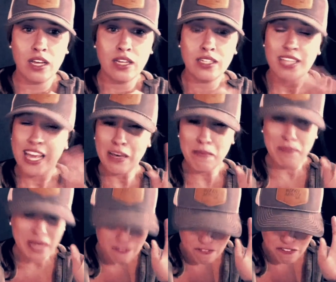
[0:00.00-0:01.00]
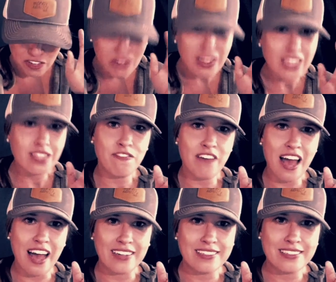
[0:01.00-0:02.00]
Take a beat, figure out the
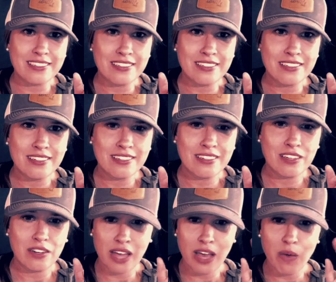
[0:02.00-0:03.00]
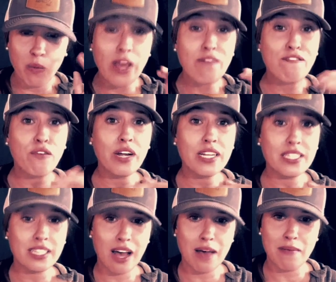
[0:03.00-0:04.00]
facts. Okay, wait for it to
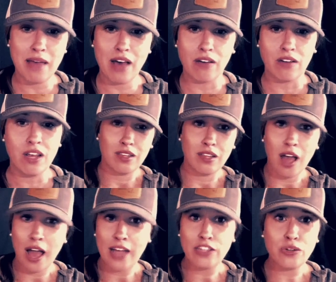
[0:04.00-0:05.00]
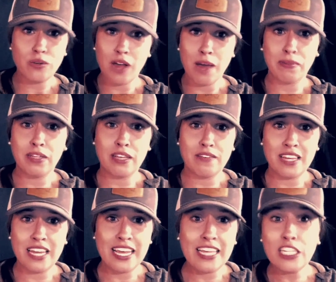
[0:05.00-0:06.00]
come out. I do not believe that
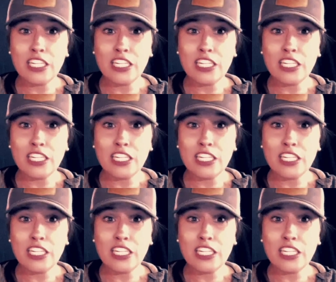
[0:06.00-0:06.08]
any